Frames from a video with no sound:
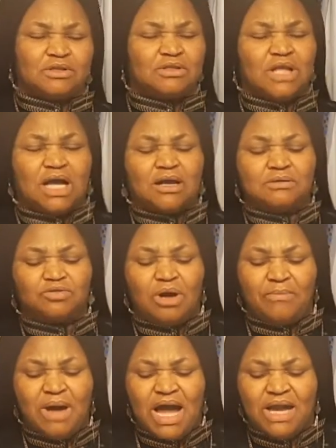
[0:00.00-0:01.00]
they come to
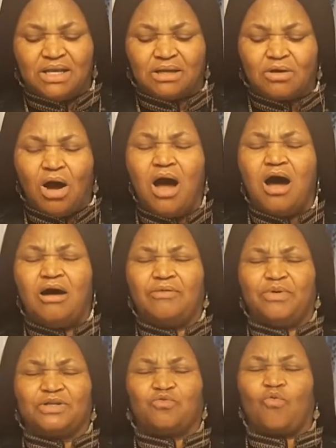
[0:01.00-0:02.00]
our mind, God,
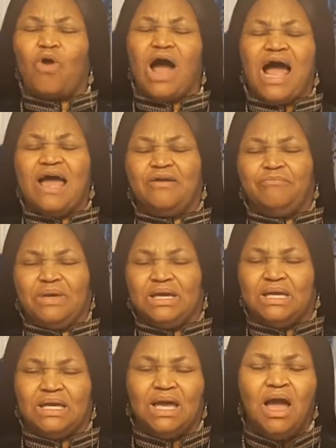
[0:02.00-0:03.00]
but why me?
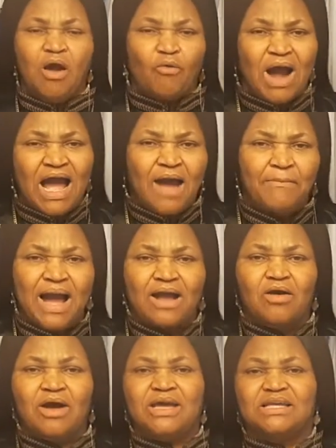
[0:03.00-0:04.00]
Why am I
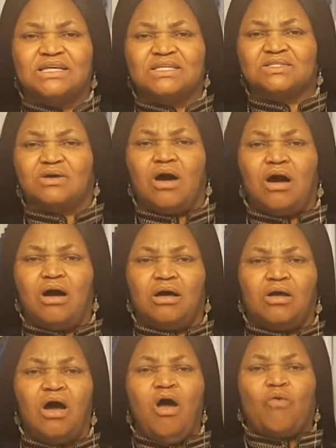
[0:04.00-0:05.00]
going this, God?
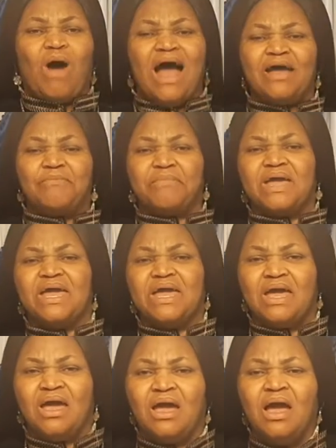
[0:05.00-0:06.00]
Why me?
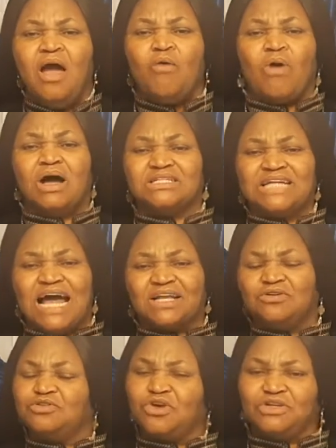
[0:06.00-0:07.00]
What did I
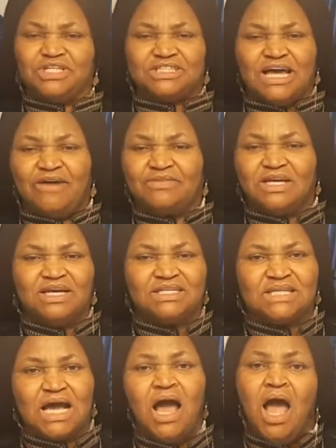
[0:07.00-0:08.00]
do to deserve this?
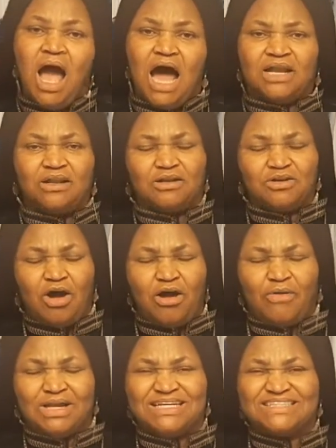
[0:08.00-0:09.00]
I don't know.
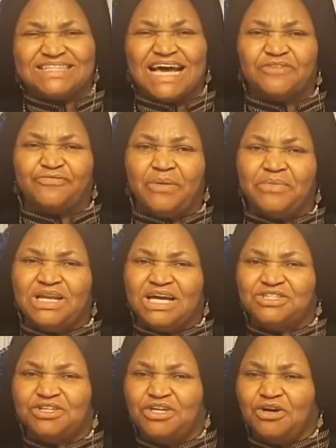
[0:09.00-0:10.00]
What is it sounds familiar
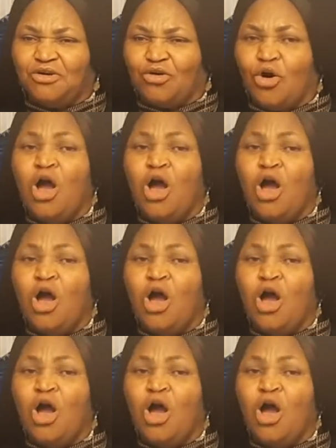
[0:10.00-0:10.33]
to you,